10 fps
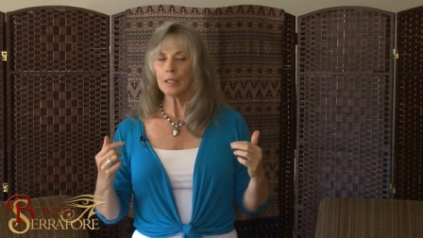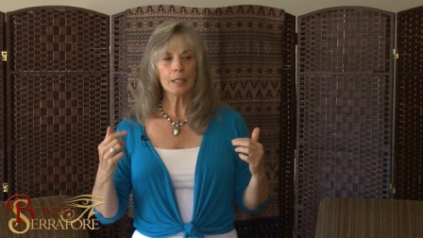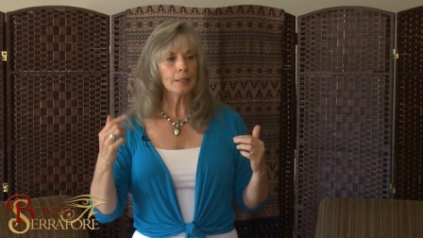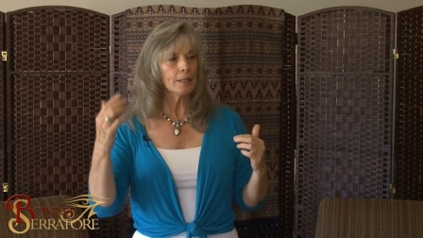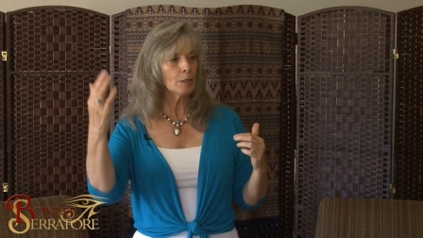
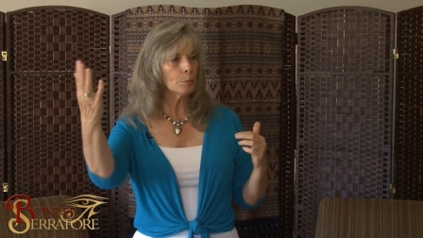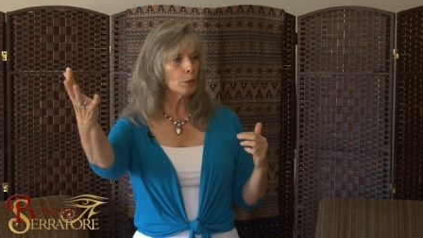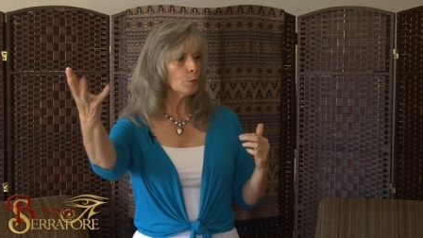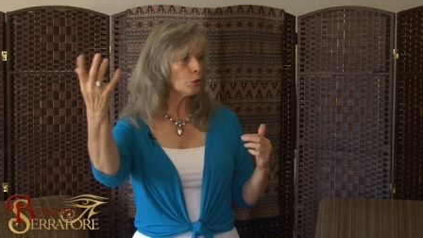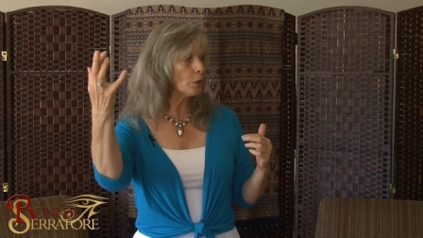And then the
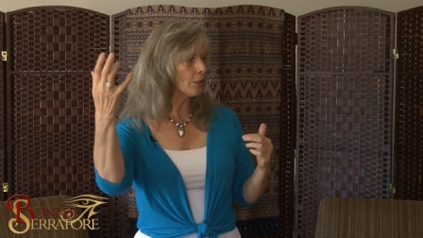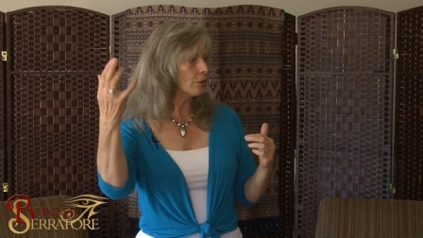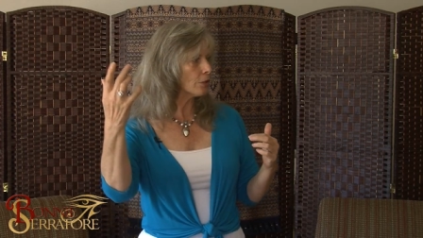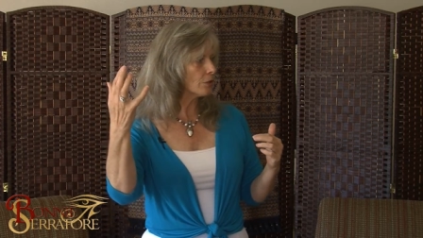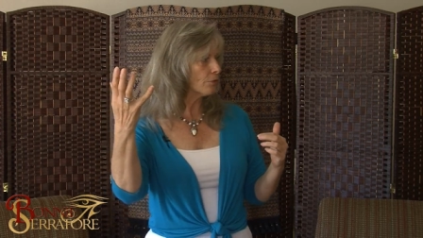perpetrator
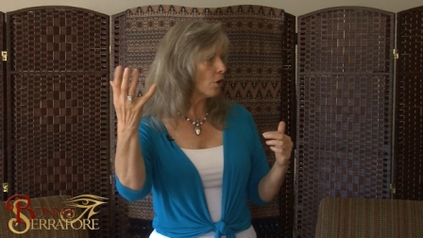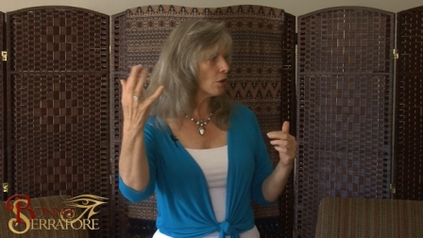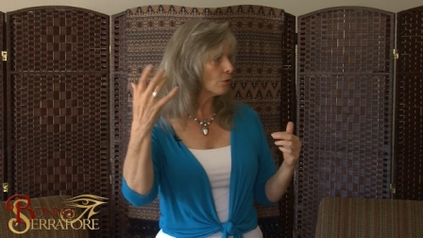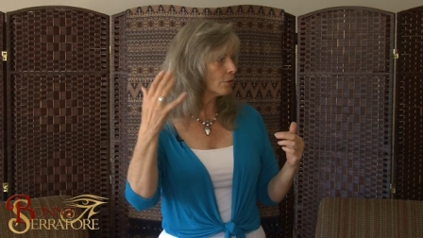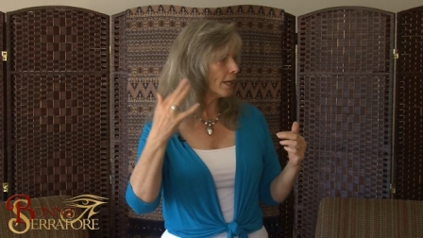just
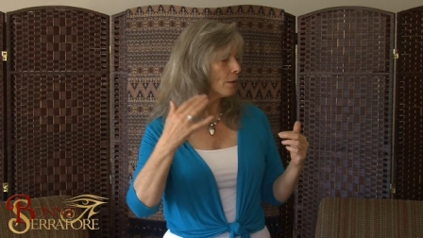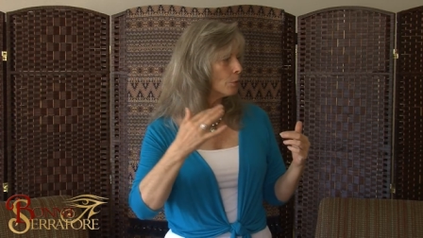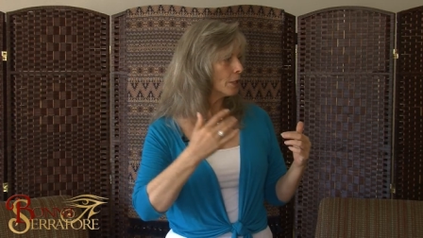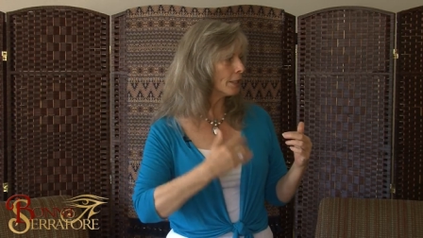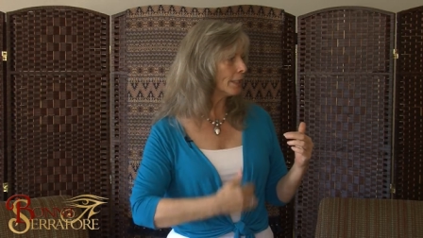followed that
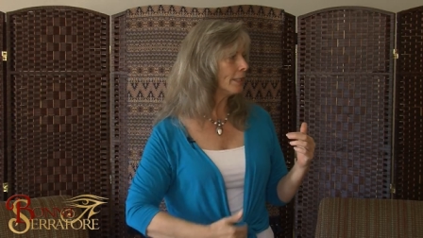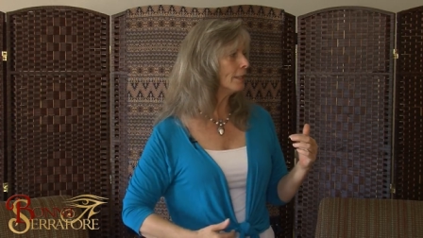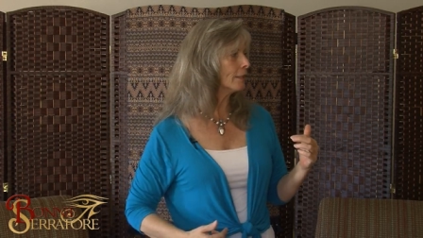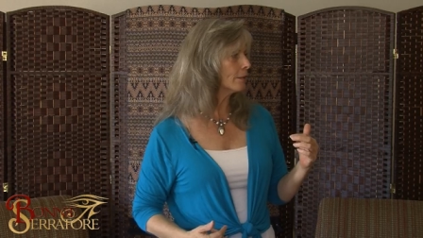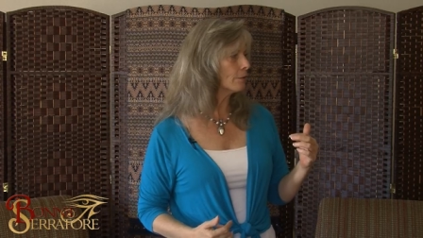one
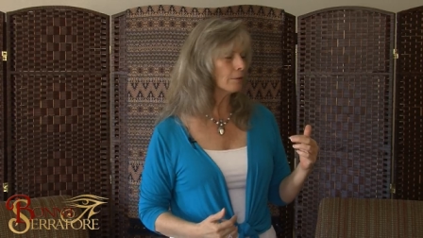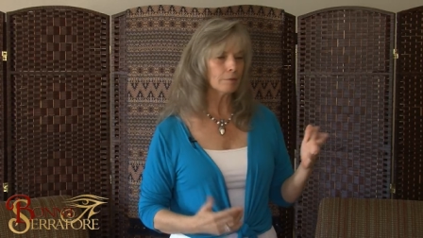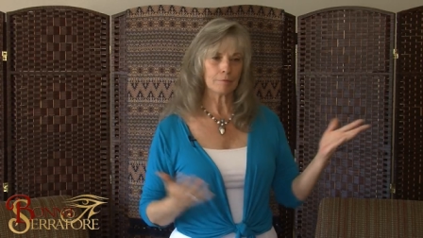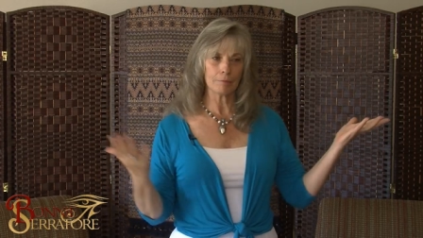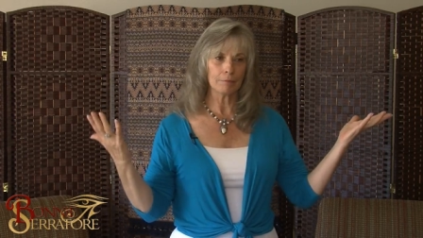in, and
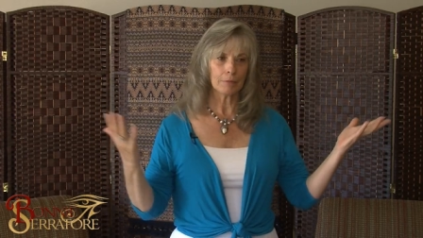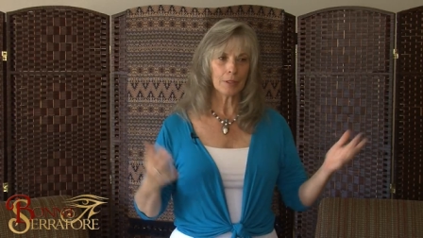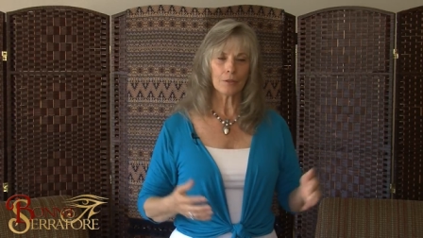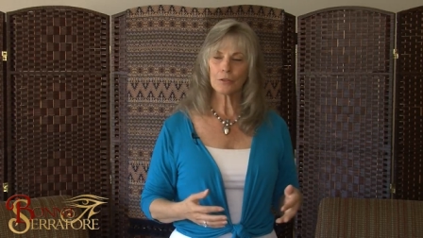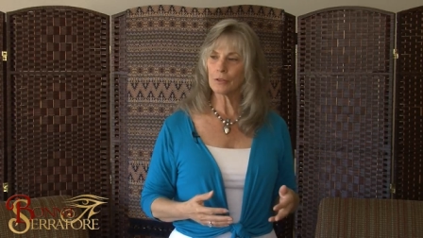
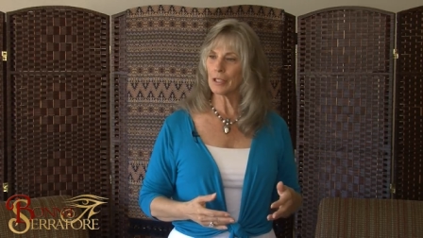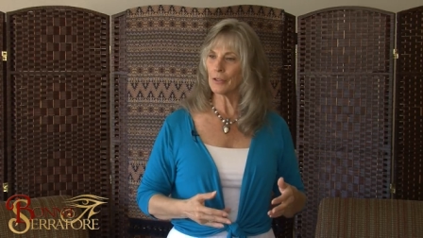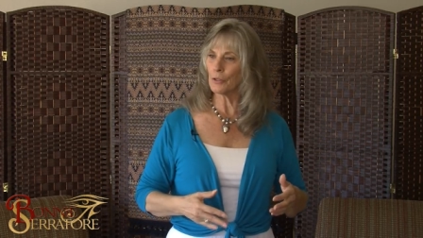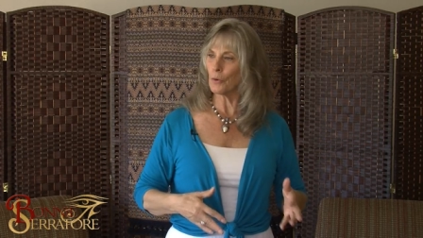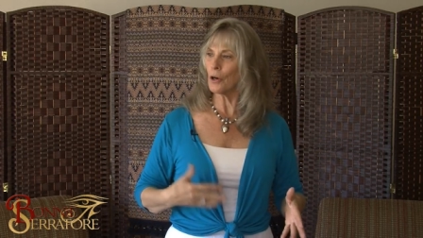you know, so there
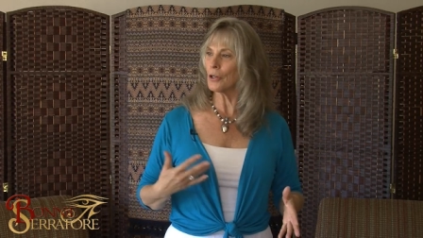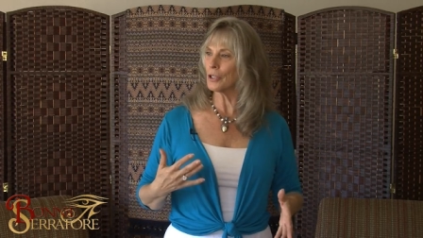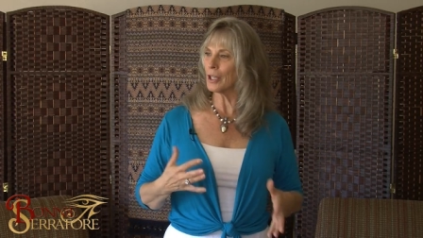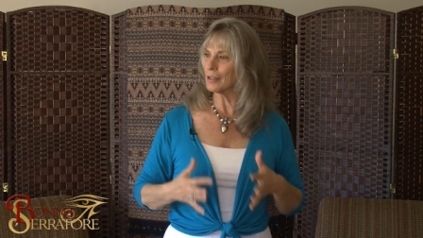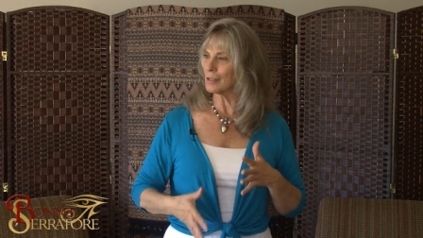you are, you
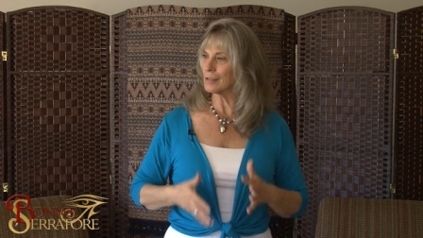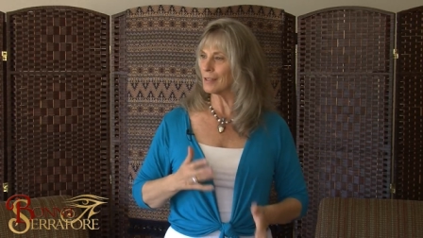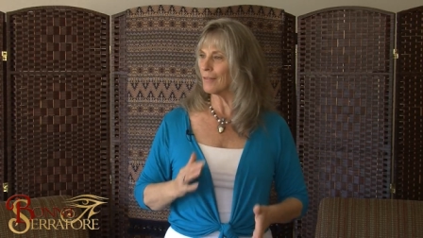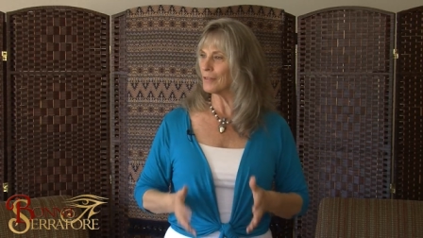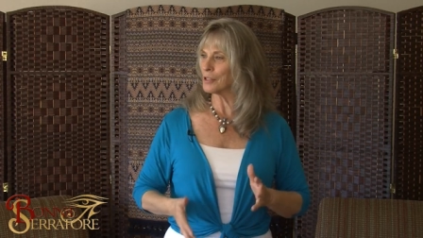got this
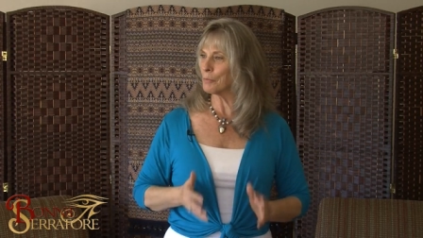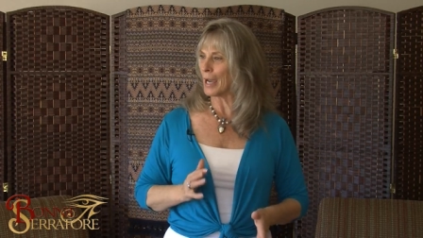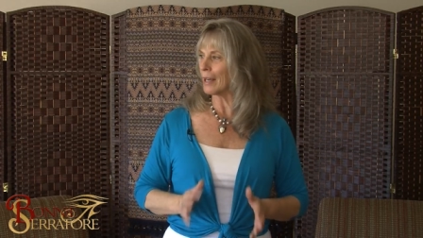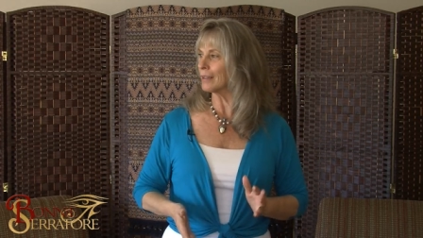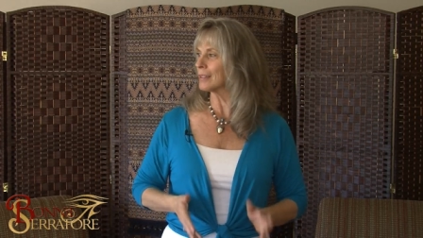stuff, this
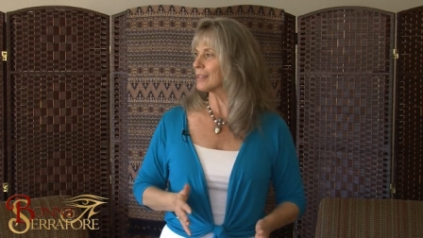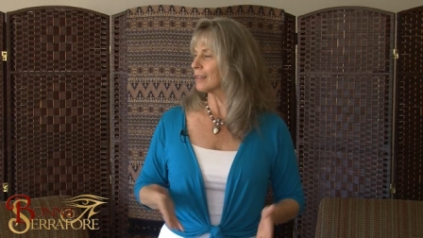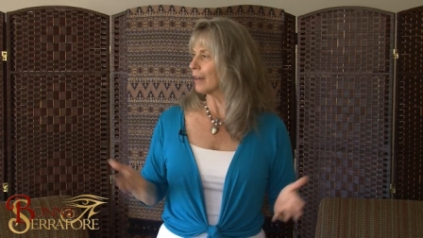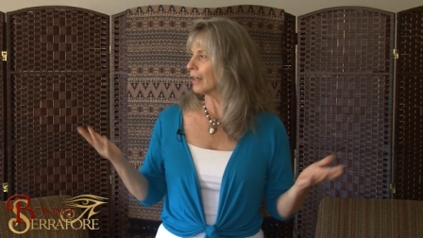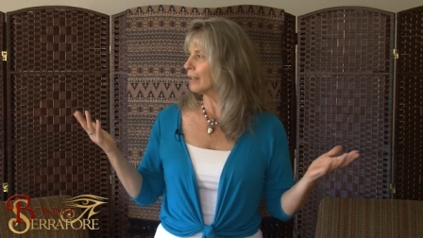battle
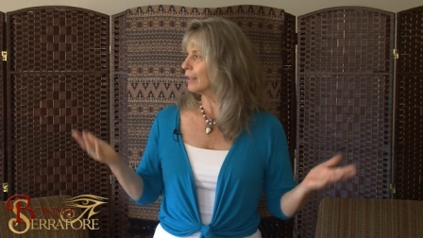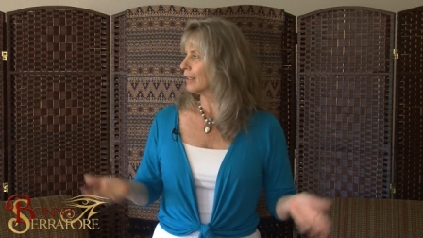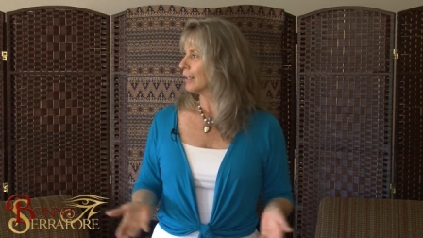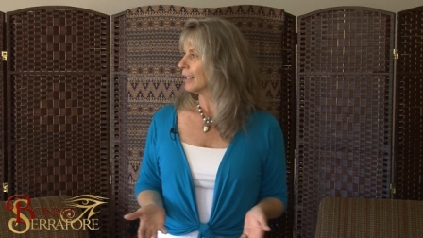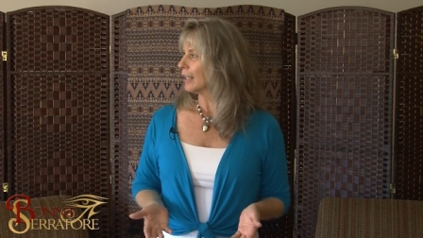inside,
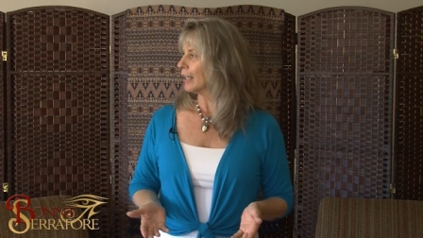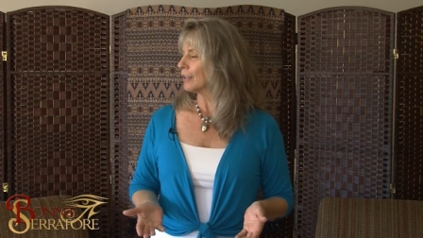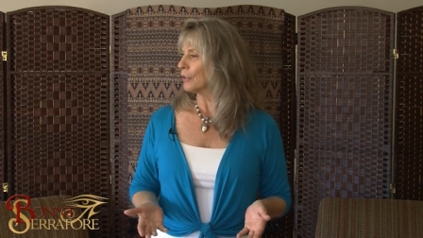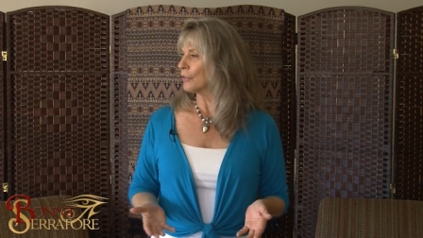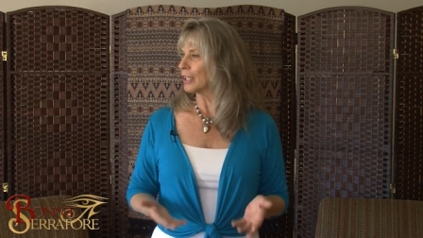
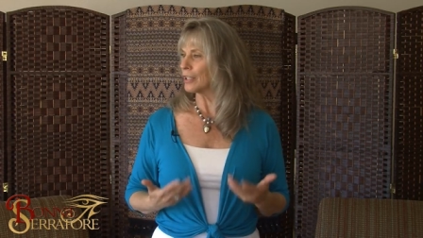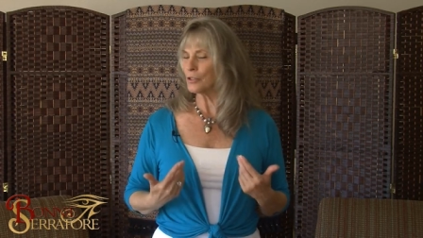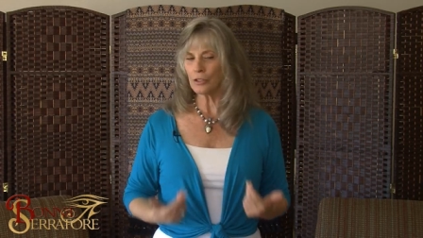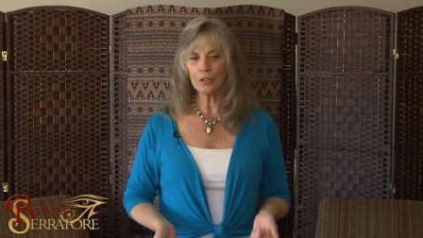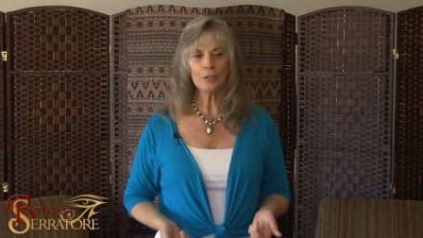and you think
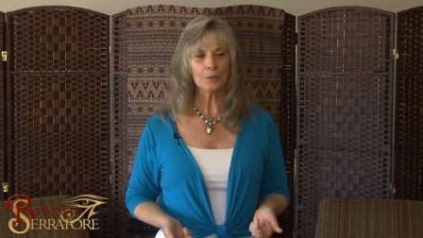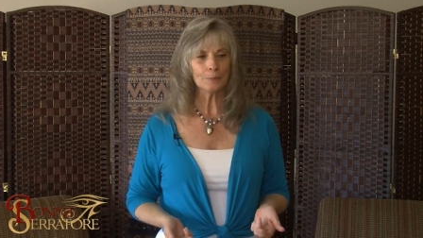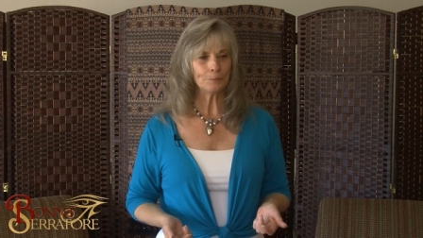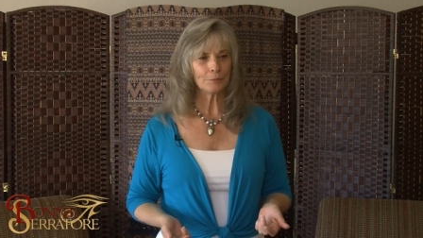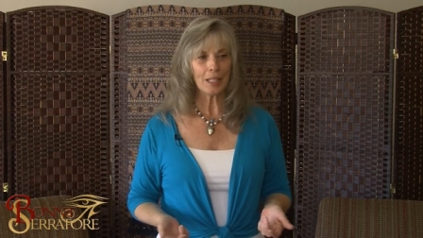it's you,
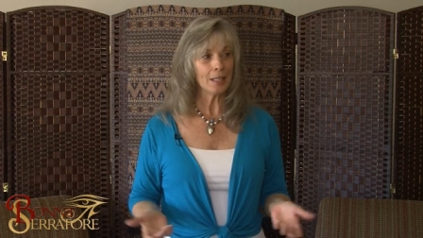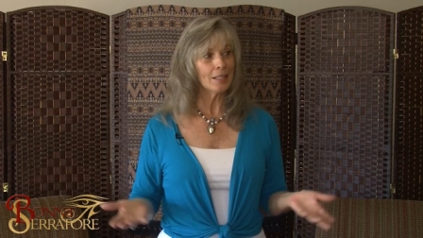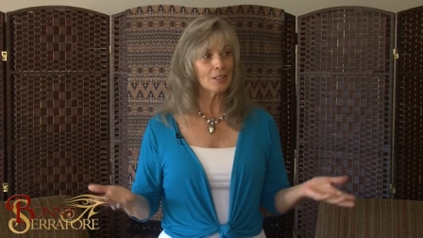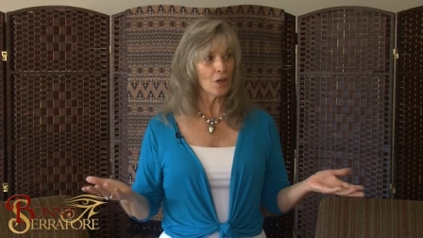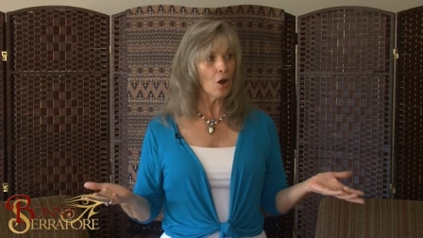and
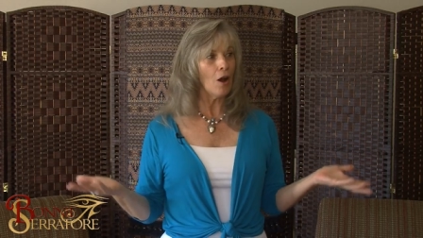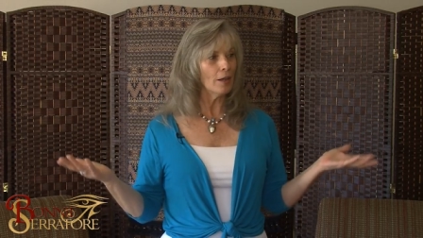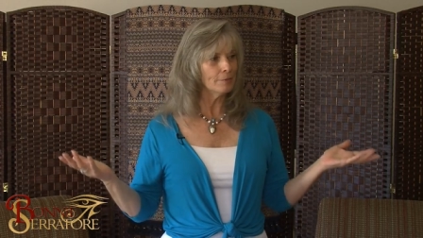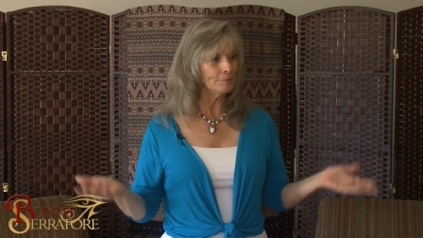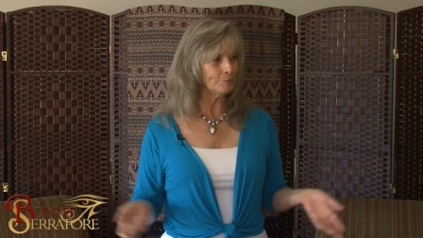it's not.